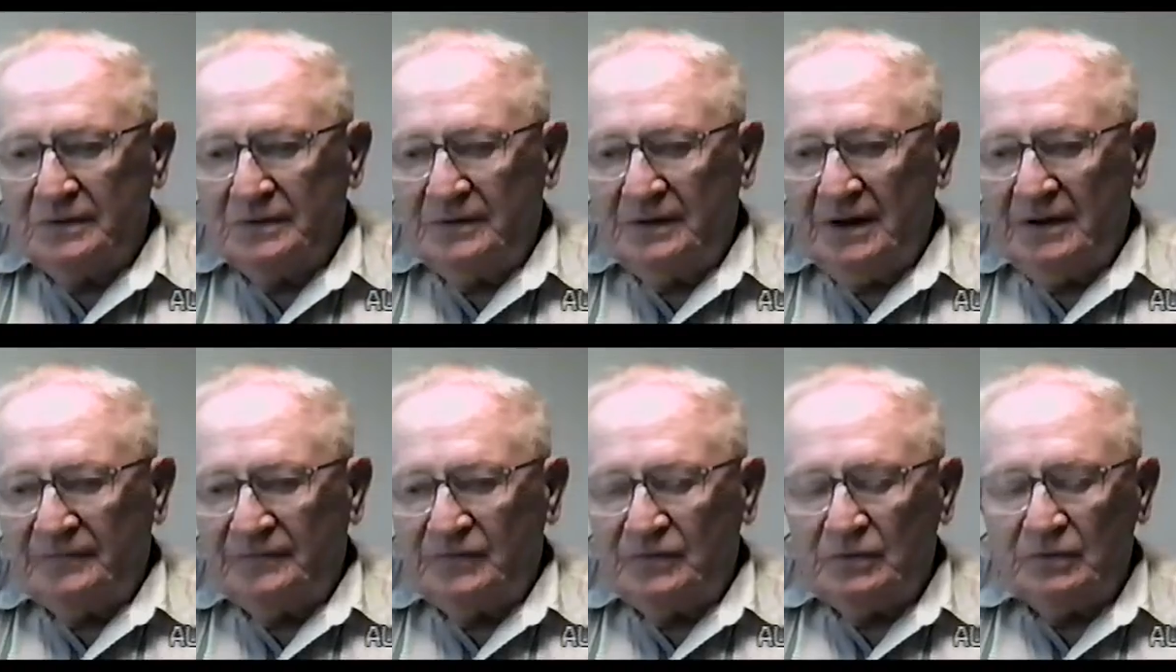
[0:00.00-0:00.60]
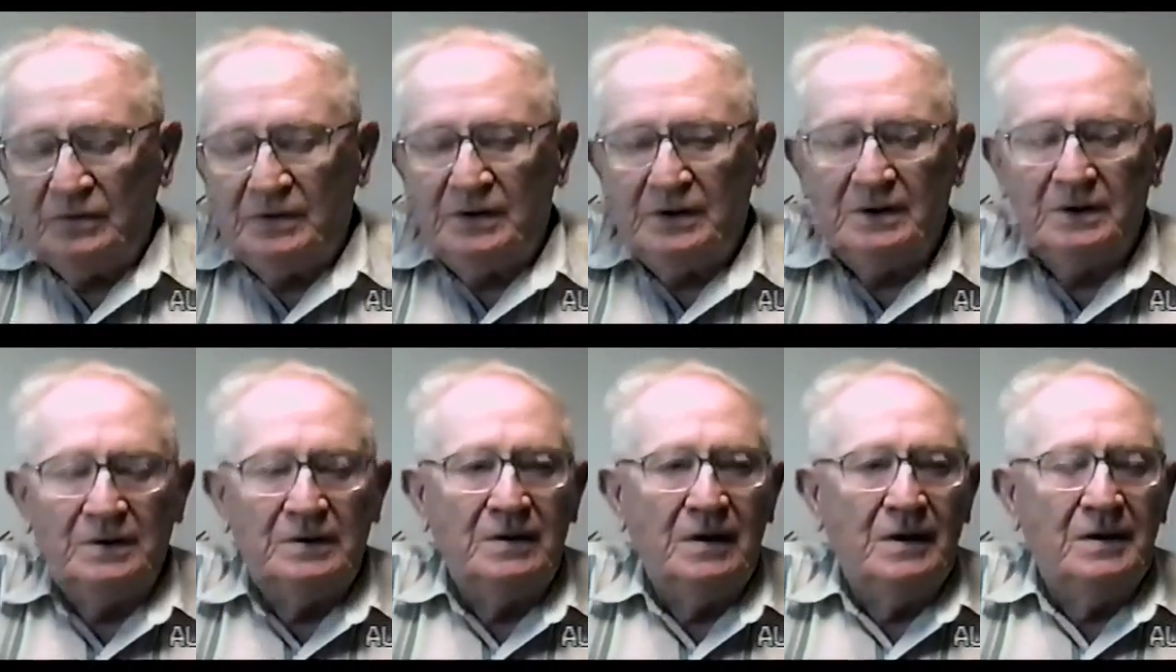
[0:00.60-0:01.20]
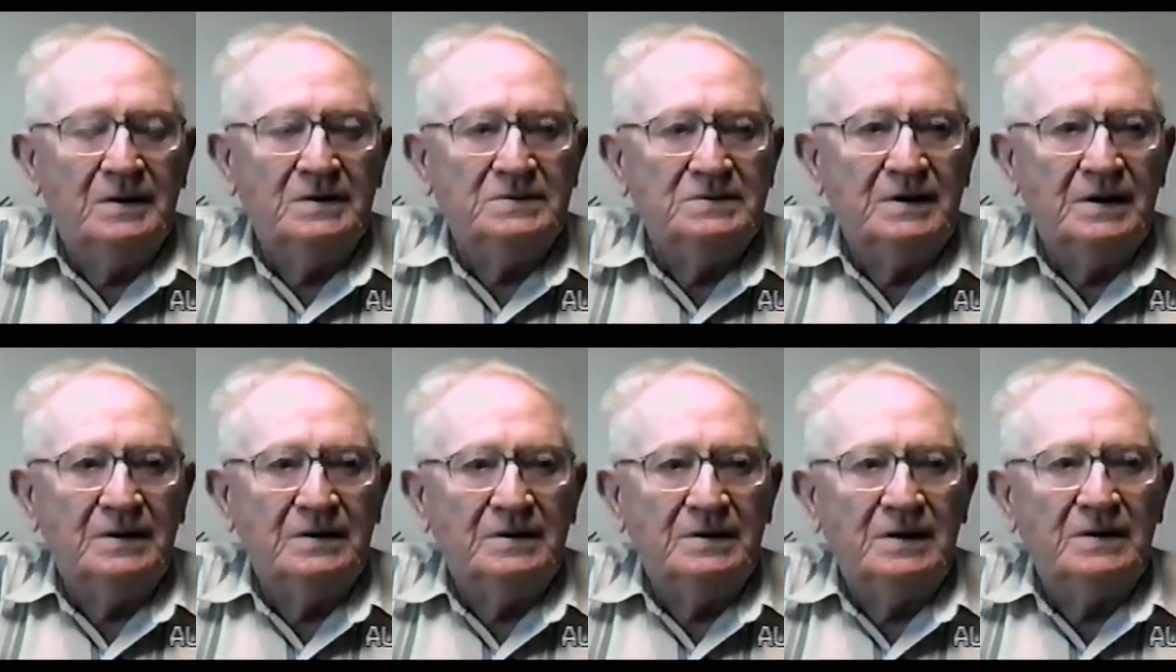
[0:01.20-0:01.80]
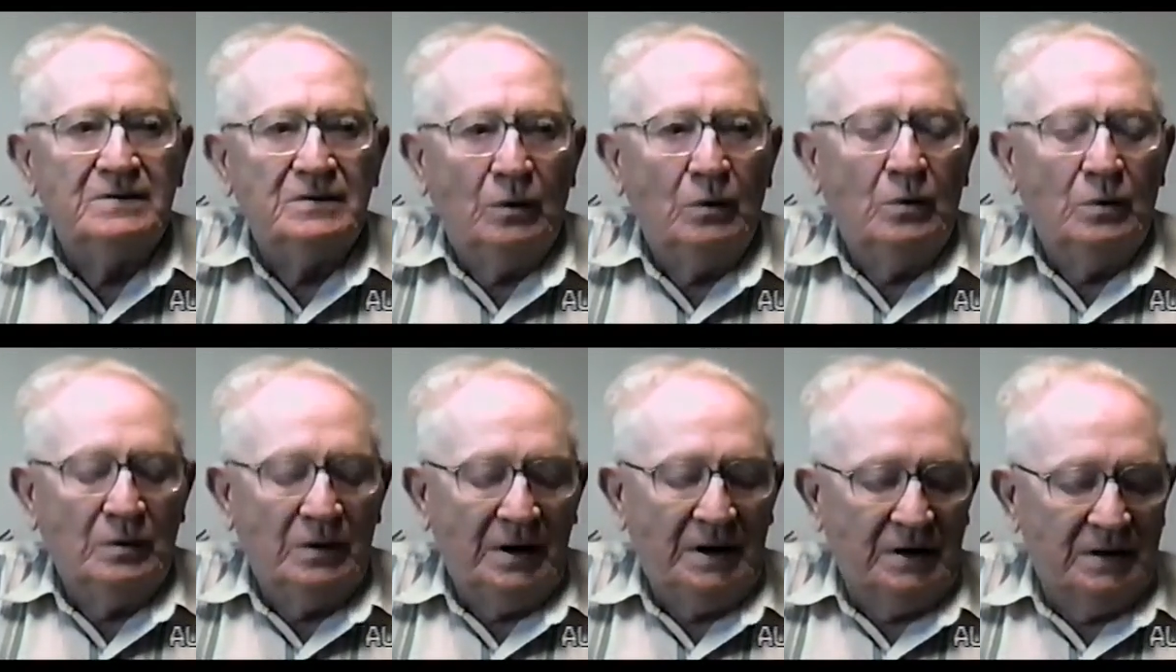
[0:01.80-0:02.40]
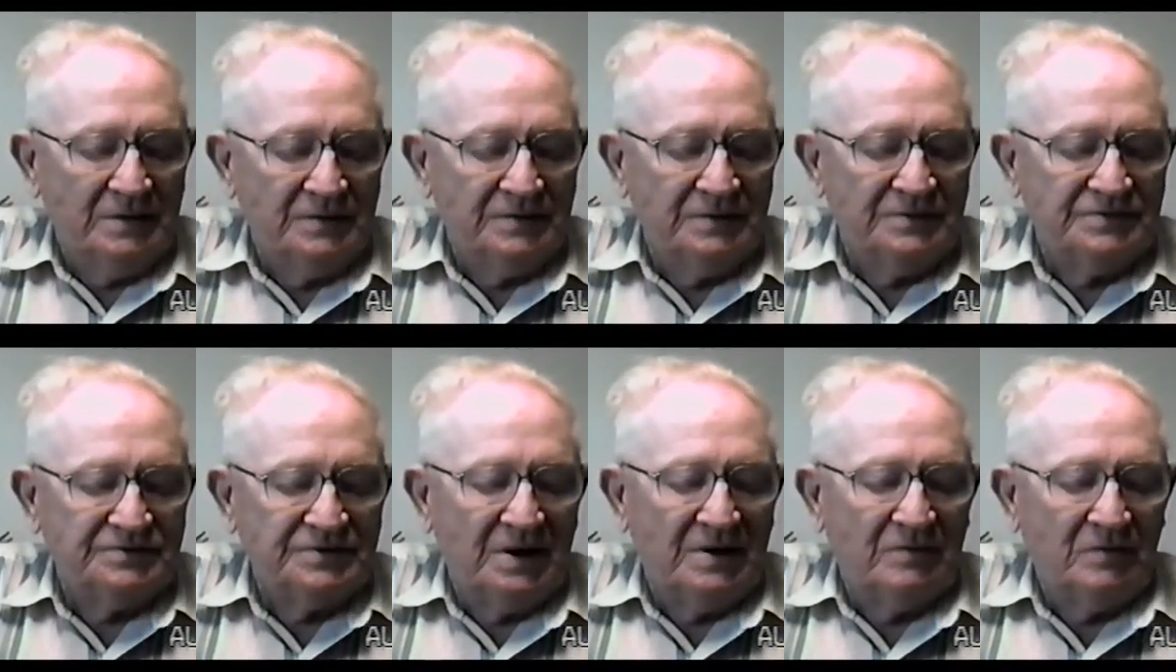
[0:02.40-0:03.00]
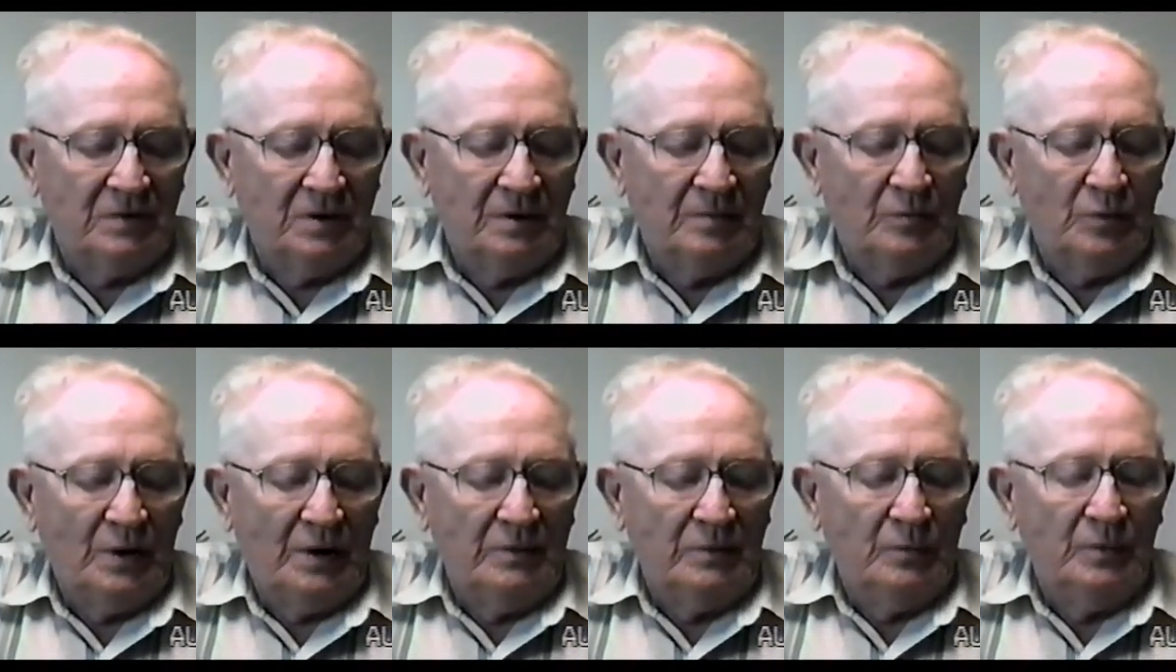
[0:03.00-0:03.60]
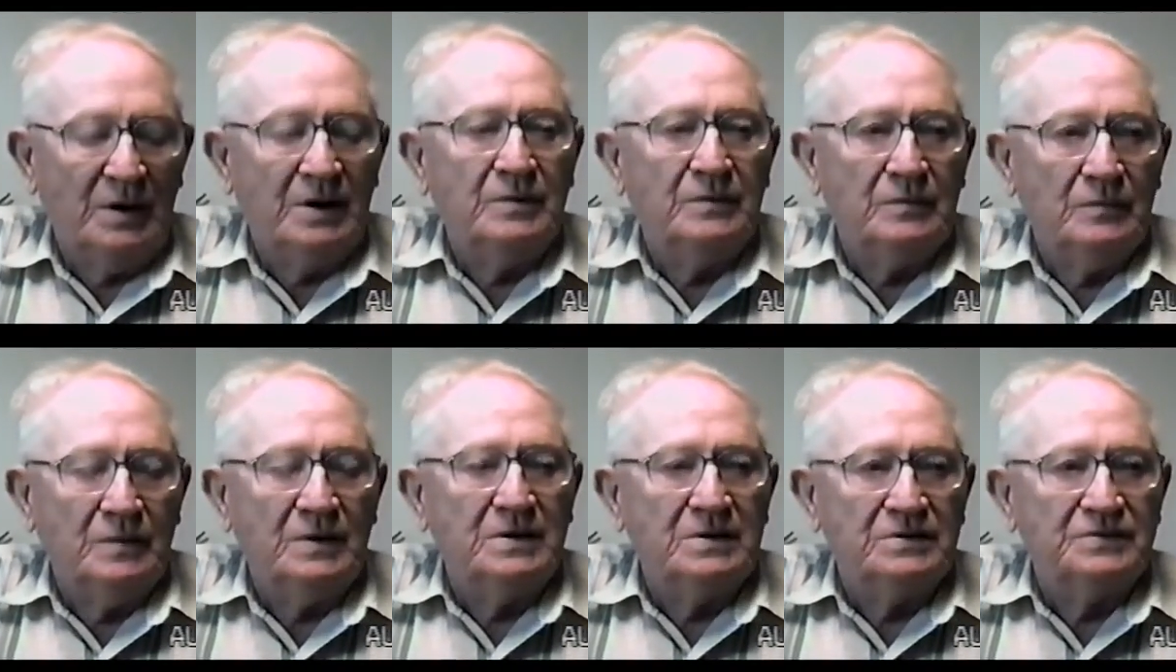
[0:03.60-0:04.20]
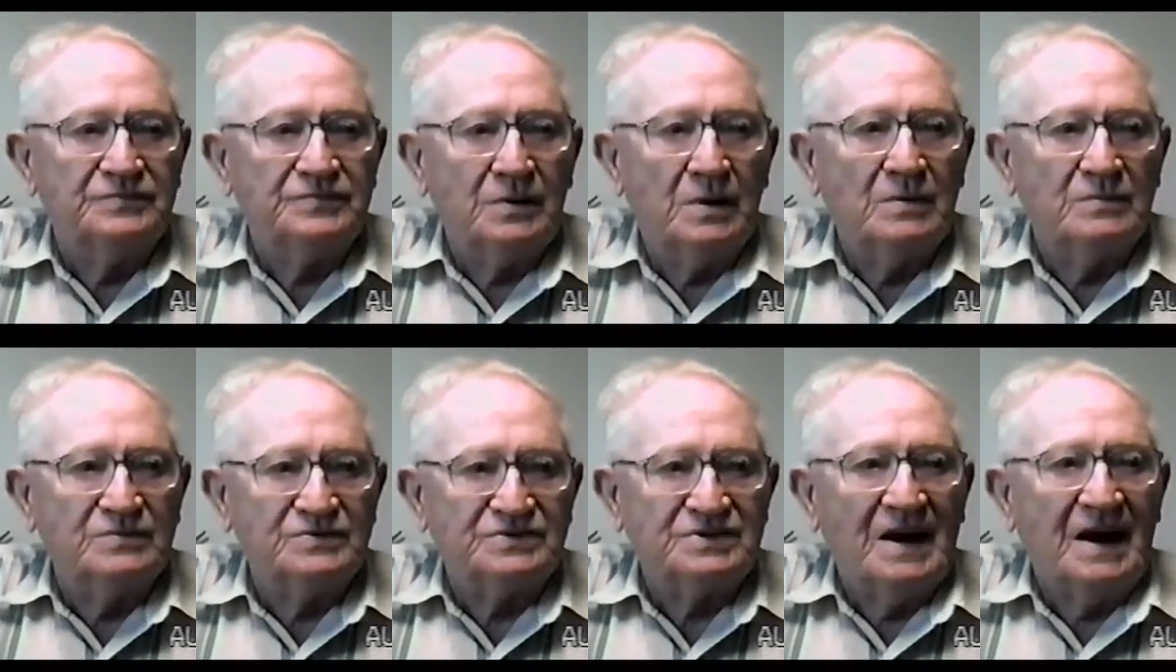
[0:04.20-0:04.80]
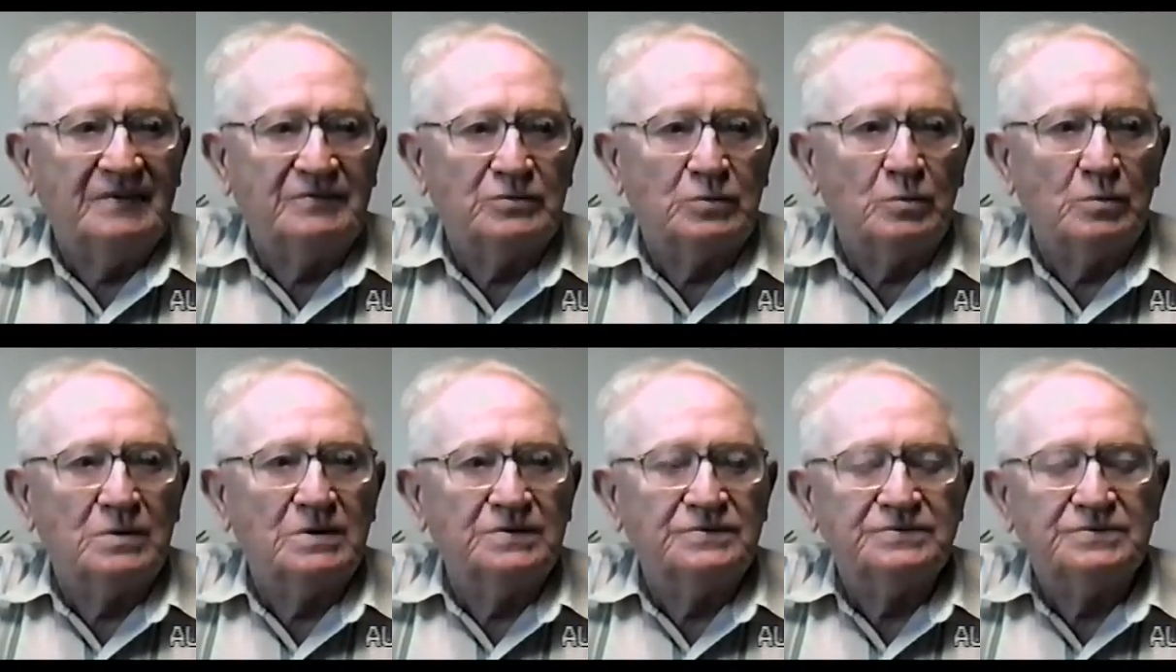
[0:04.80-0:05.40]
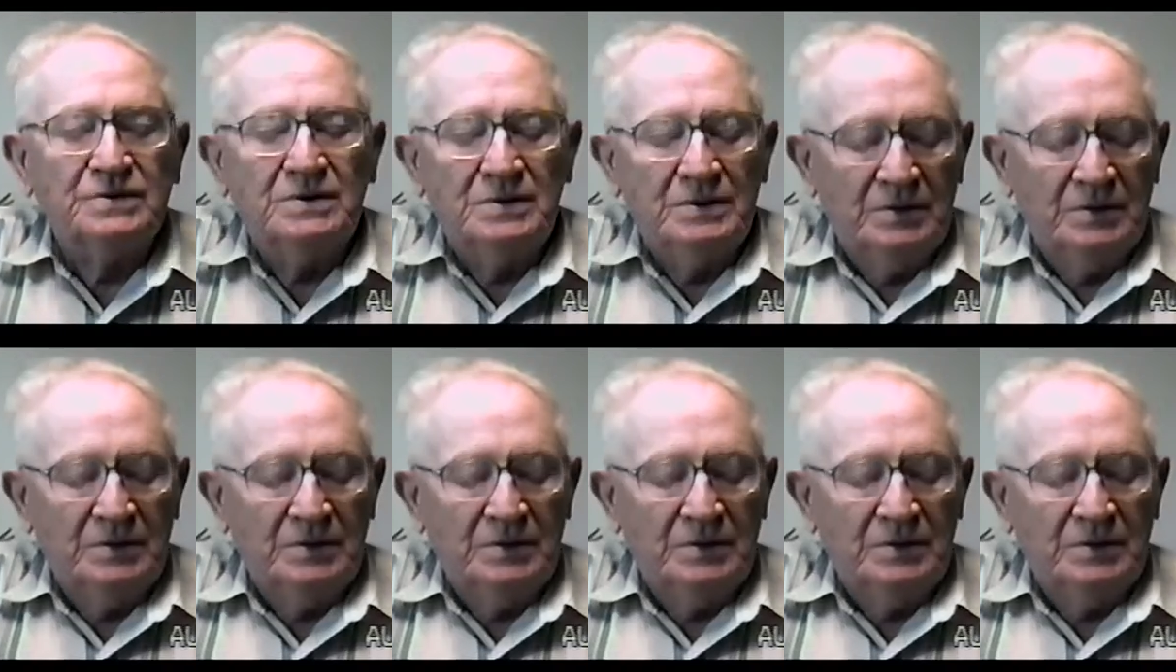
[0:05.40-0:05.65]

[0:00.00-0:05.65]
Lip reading: nephew did, and then now there's several of them went to service afterwards.